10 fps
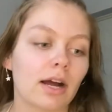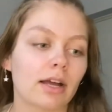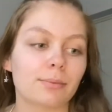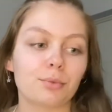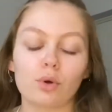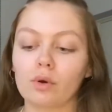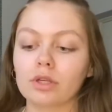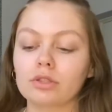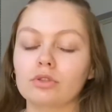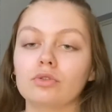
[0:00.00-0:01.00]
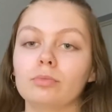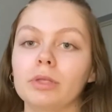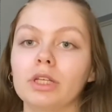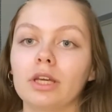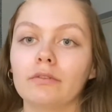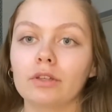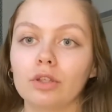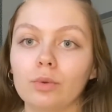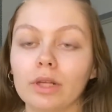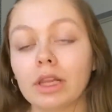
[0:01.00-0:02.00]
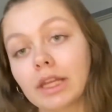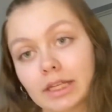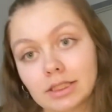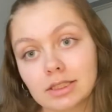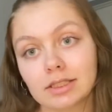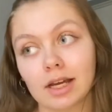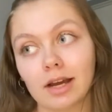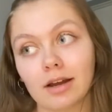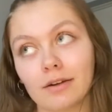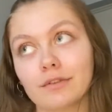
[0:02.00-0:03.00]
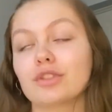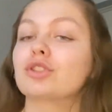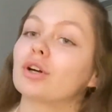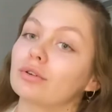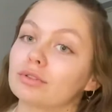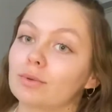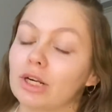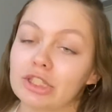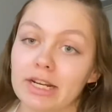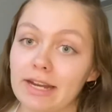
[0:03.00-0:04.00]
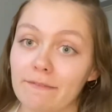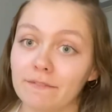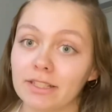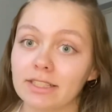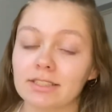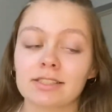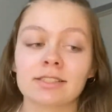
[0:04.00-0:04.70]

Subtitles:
I'm going to be giving you a list of shows to watch on Netflix.